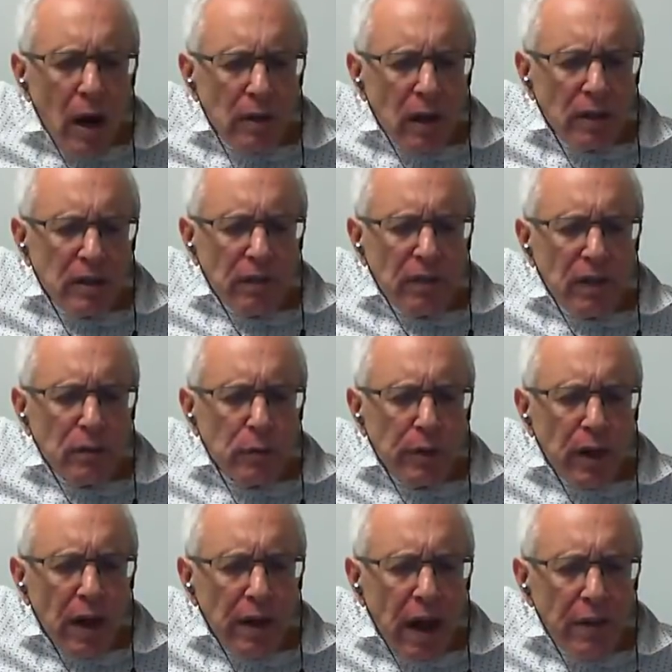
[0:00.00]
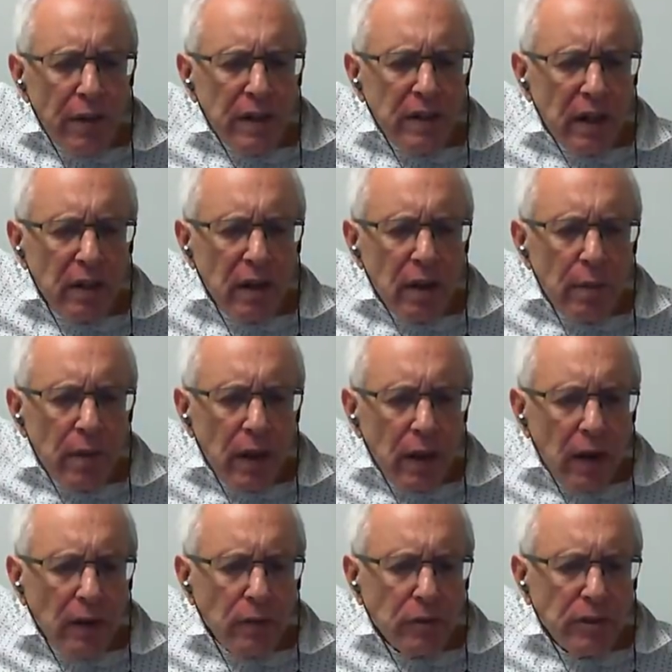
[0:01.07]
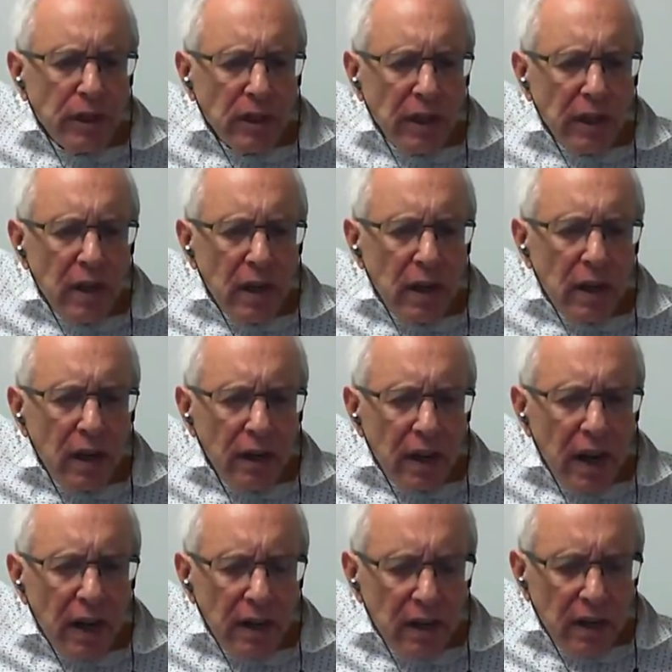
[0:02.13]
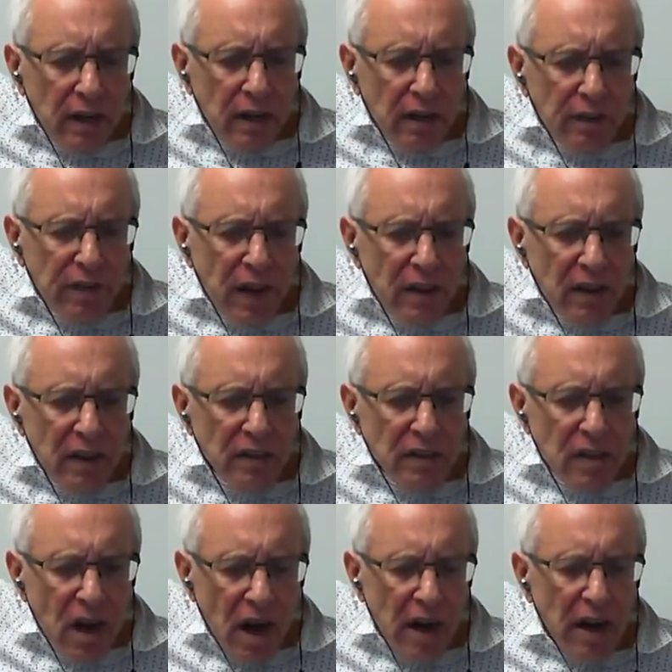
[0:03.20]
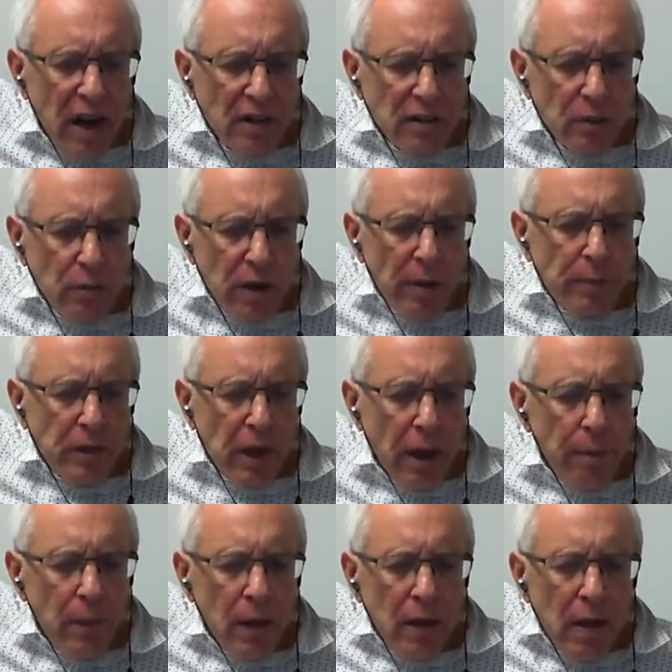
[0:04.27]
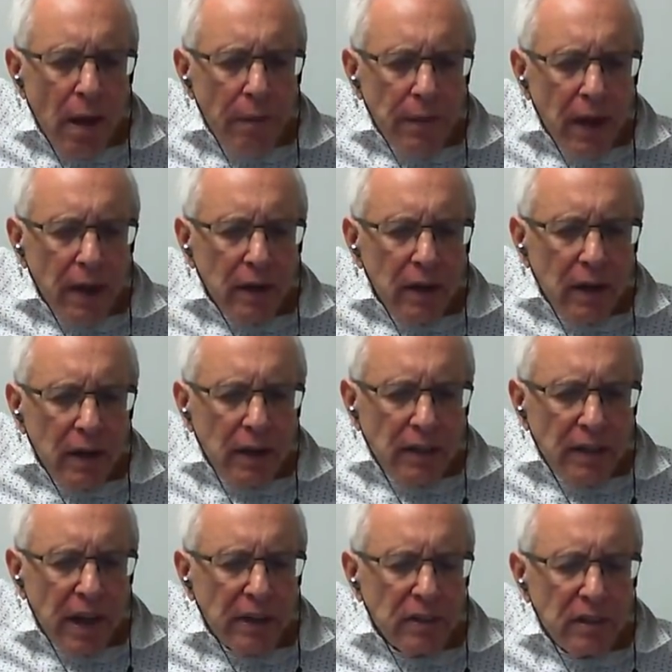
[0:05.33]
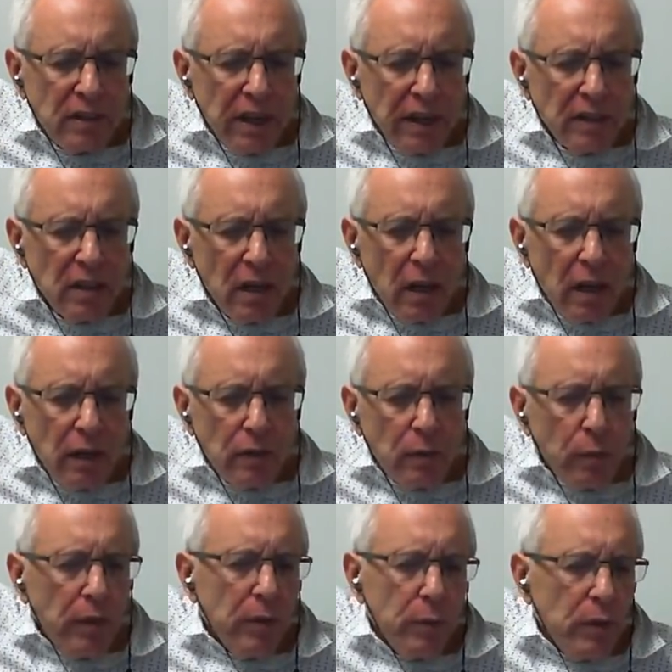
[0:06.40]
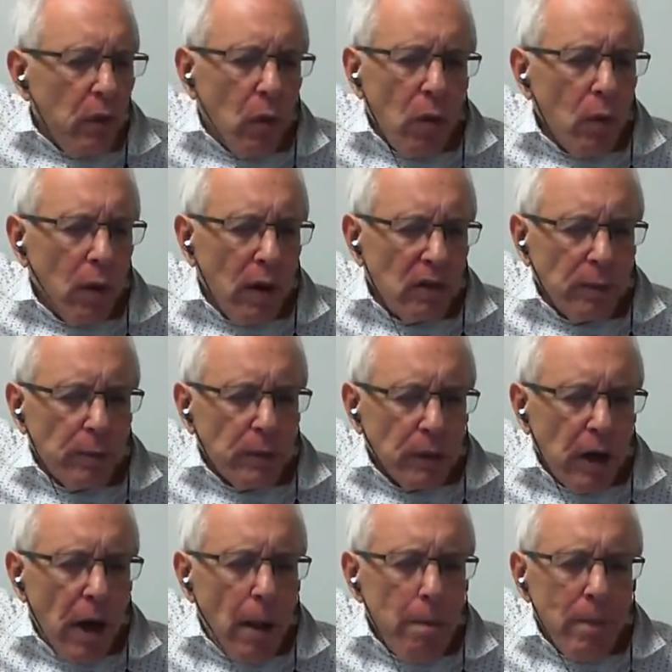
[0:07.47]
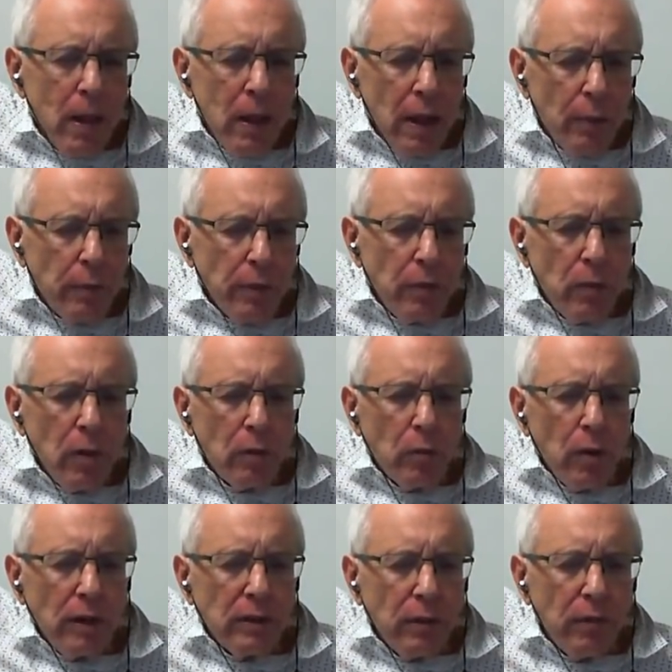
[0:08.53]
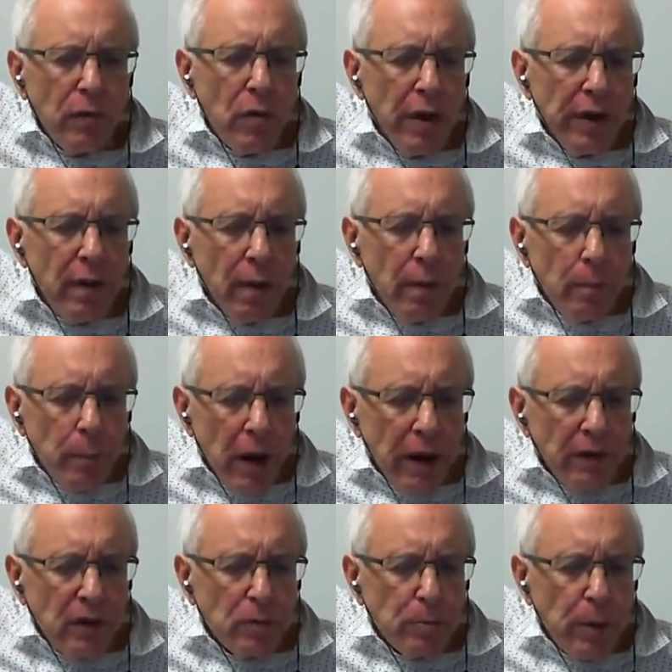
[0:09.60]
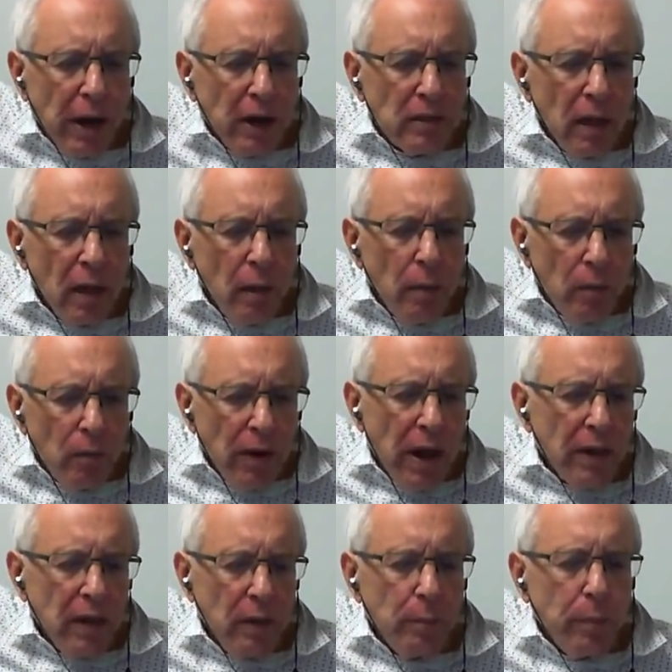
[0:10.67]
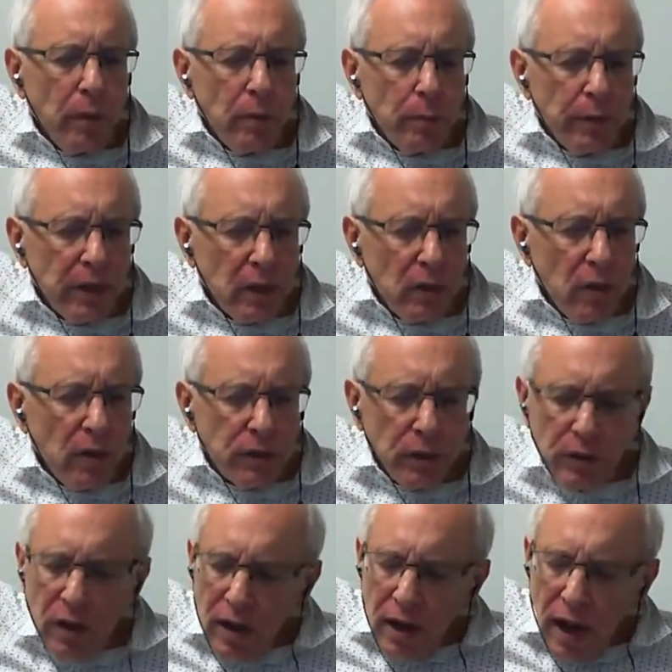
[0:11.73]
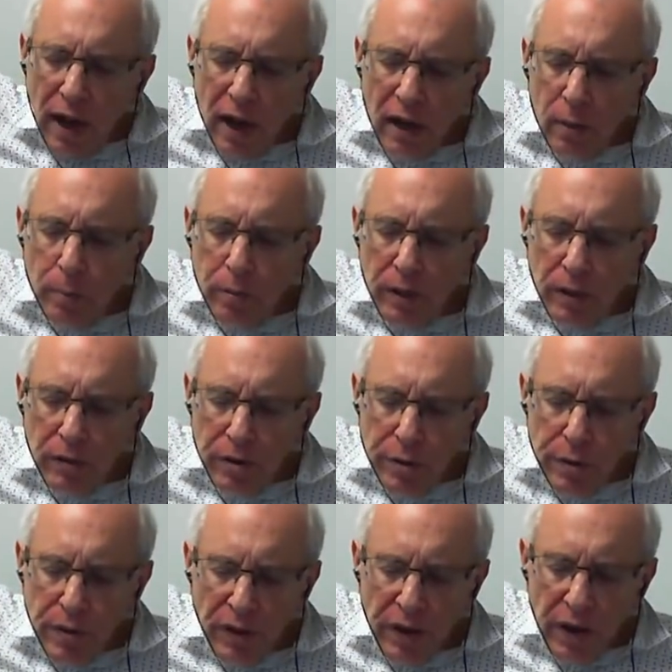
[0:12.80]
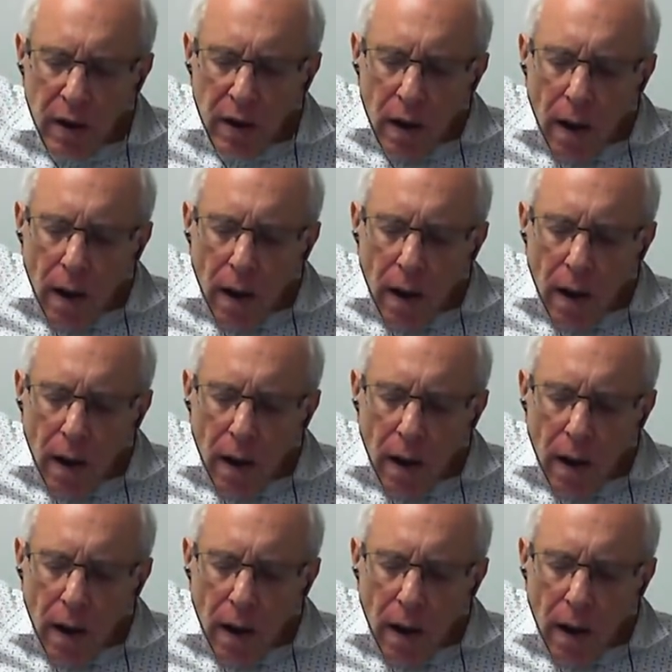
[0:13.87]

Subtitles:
large have the last word. I think that interestingly that the fact that this guy has a website and that he tests things, we would all want to subscribe and we'd all want to avoid buying these products rather than bring a lawsuit. And I completely agree with you there.